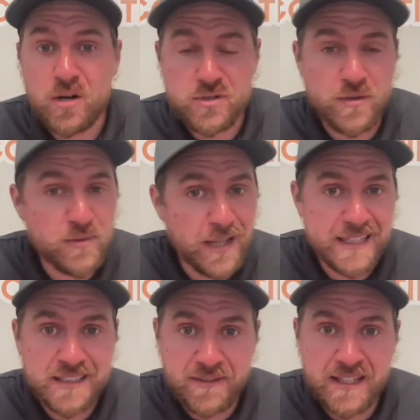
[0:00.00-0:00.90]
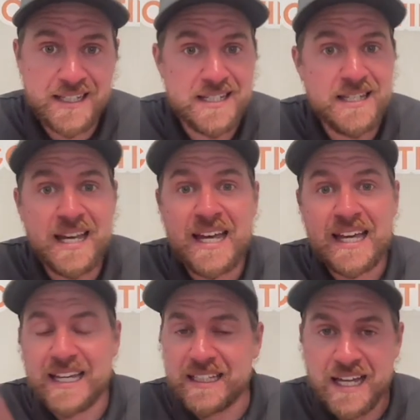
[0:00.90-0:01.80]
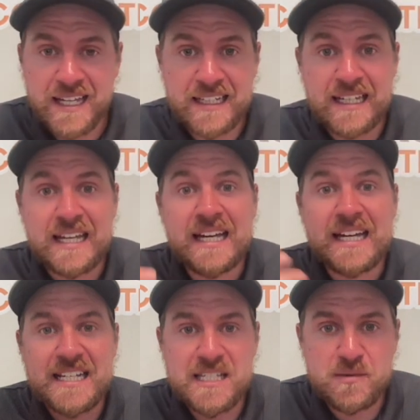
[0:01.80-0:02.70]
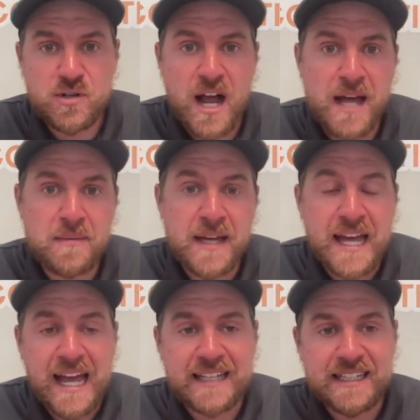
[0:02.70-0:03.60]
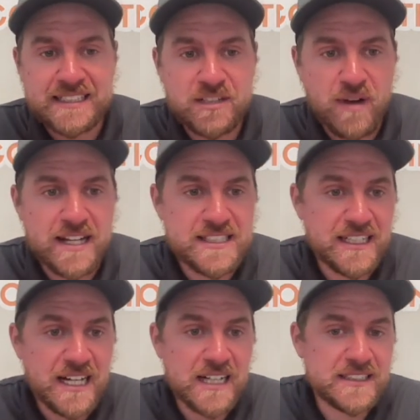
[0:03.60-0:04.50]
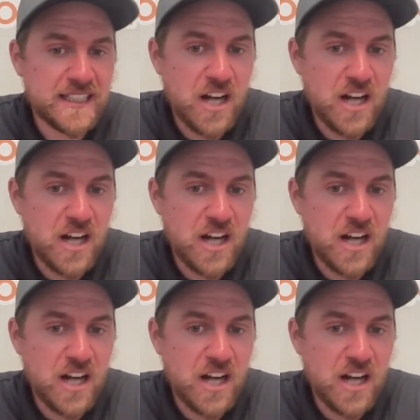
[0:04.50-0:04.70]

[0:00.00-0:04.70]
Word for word: So if you like stuff like this, hit like, hit subscribe, and let's get right into the content.